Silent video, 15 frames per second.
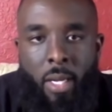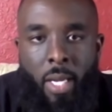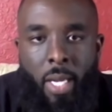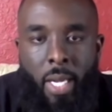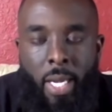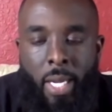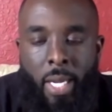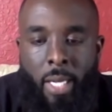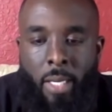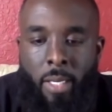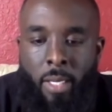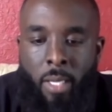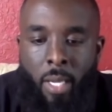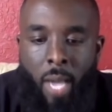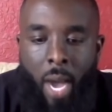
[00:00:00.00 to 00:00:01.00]
And
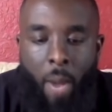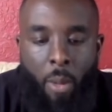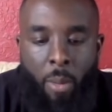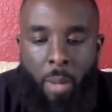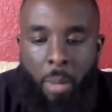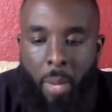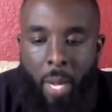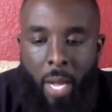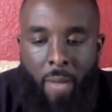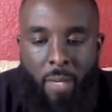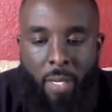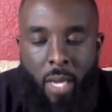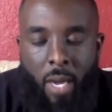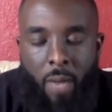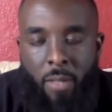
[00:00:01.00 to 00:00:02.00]
I remember having
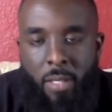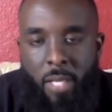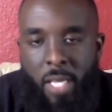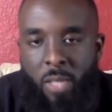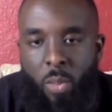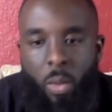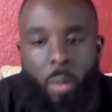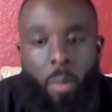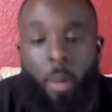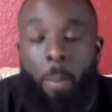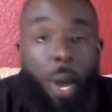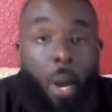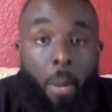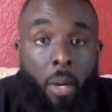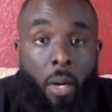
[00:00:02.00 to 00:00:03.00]
a conversation with my
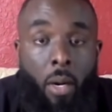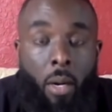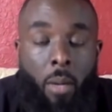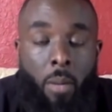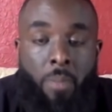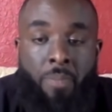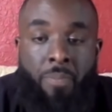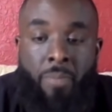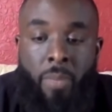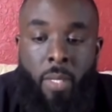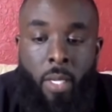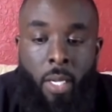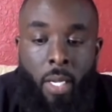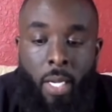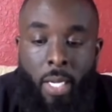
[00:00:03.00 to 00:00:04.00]
mom,
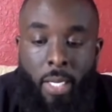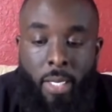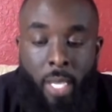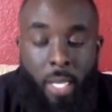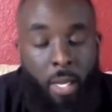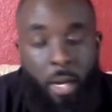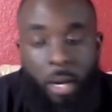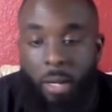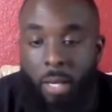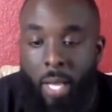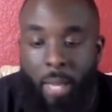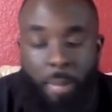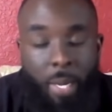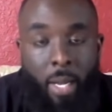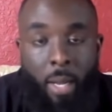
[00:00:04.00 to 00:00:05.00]
telling her,
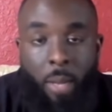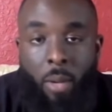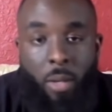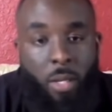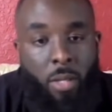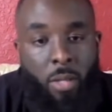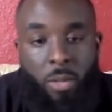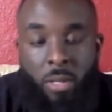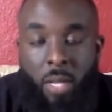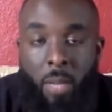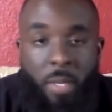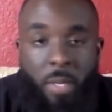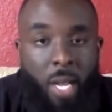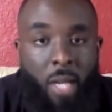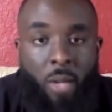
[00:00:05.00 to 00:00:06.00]
like, man, I'm going to do
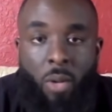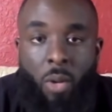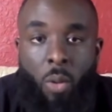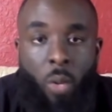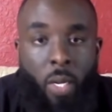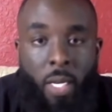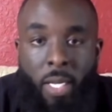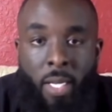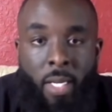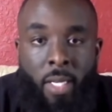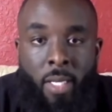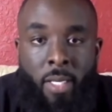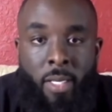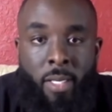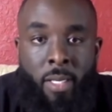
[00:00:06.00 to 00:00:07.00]
something. I don't know what it
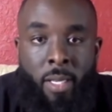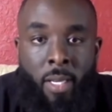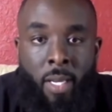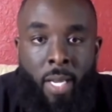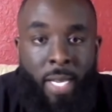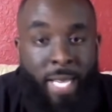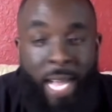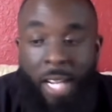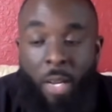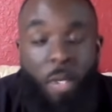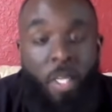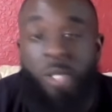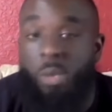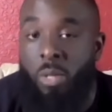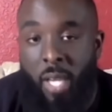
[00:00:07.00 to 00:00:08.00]
is. And I know
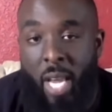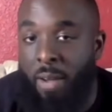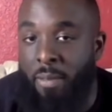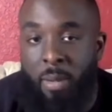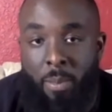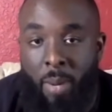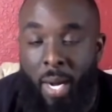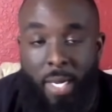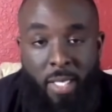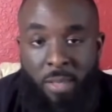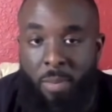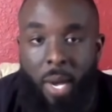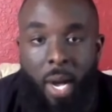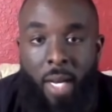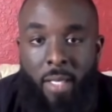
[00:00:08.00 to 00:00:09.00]
this was everybody's
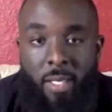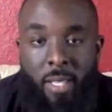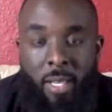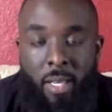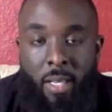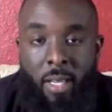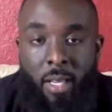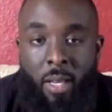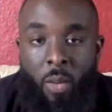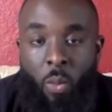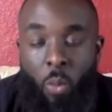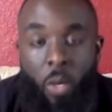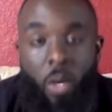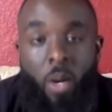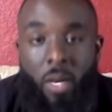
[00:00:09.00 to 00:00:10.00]
mindset.
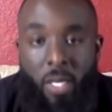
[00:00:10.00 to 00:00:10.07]
We're going